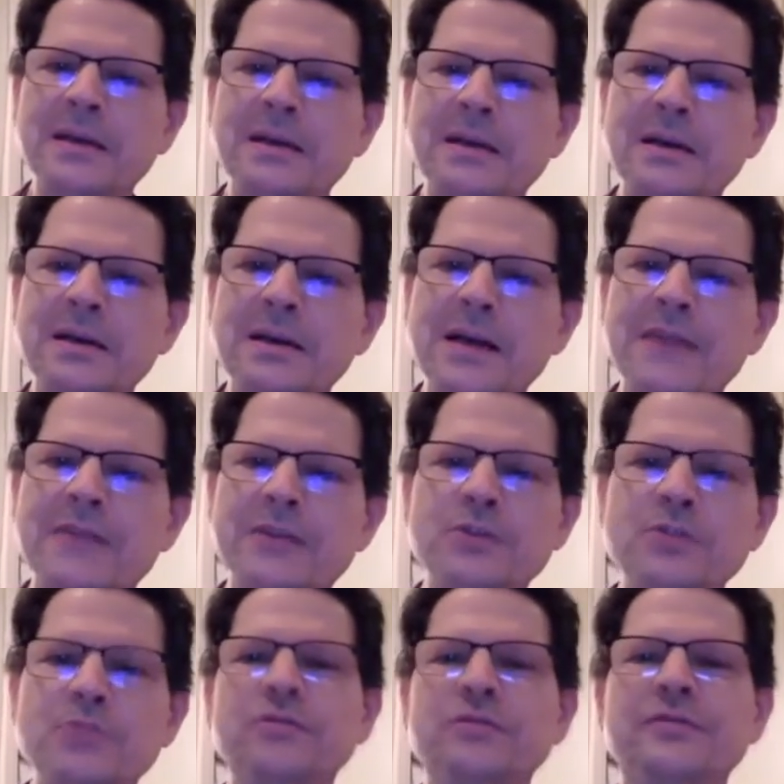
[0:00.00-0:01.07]
uh, having
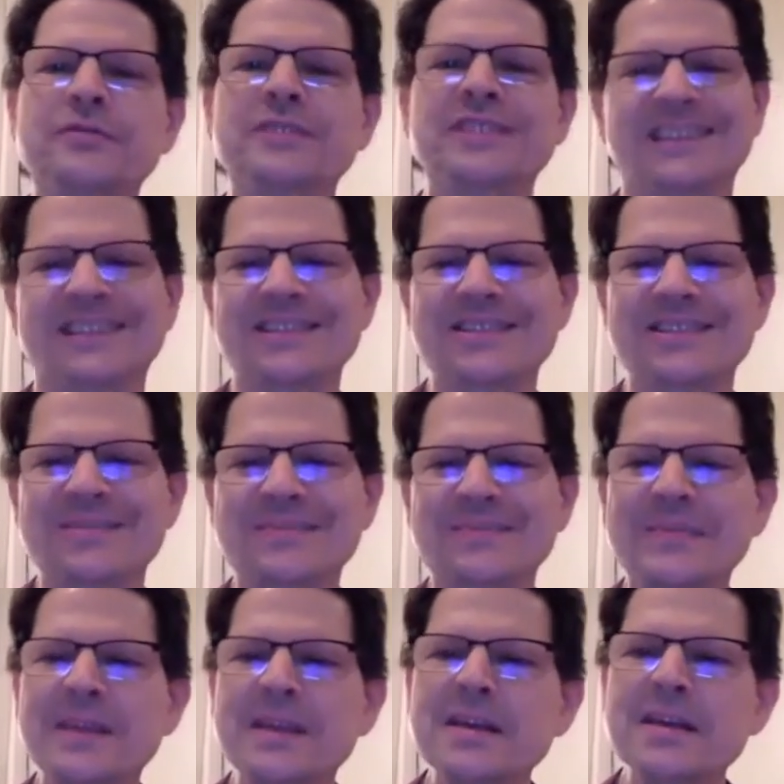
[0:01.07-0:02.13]
neutral feelings.
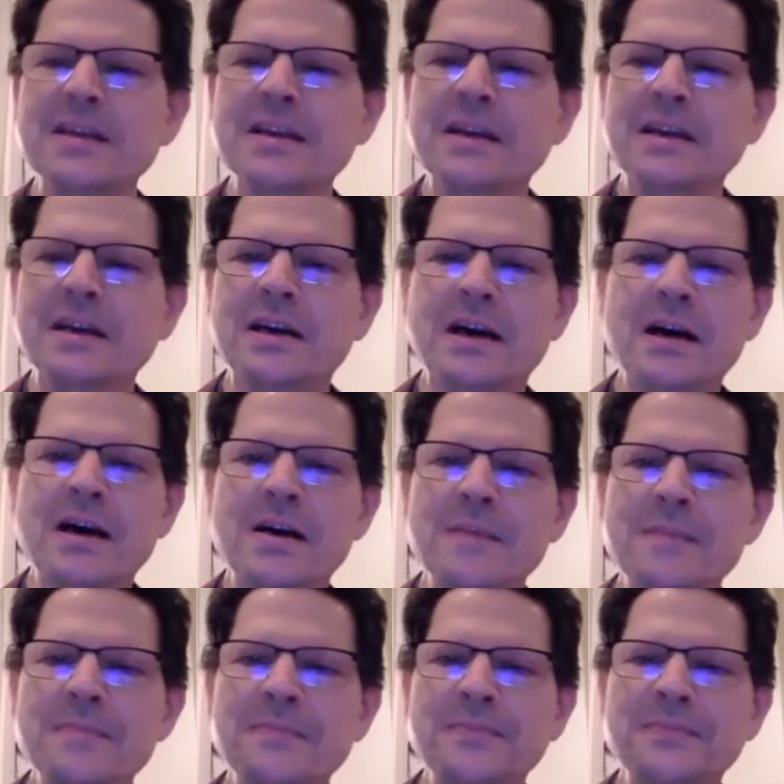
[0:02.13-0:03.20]

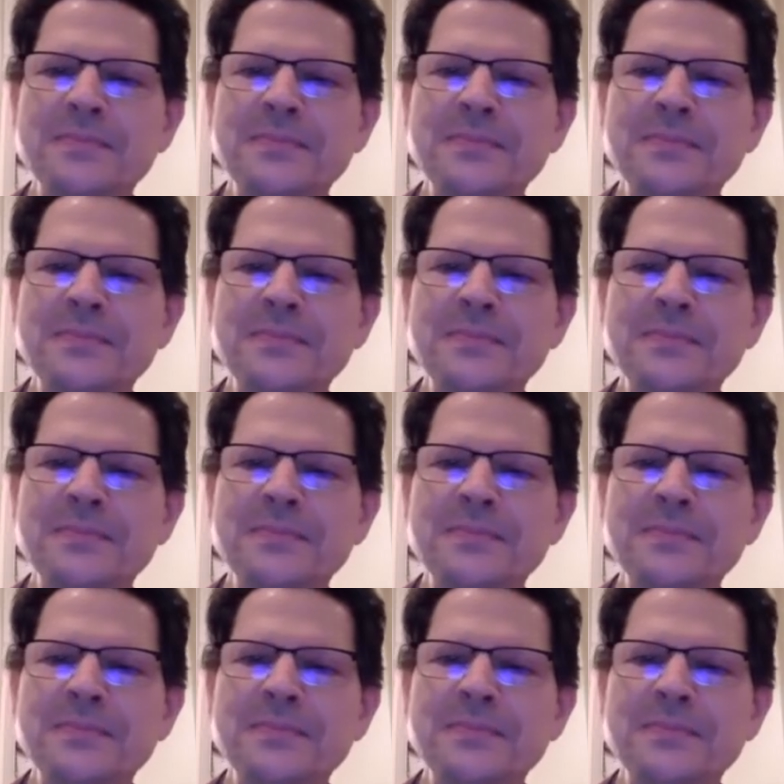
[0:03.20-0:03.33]
Um,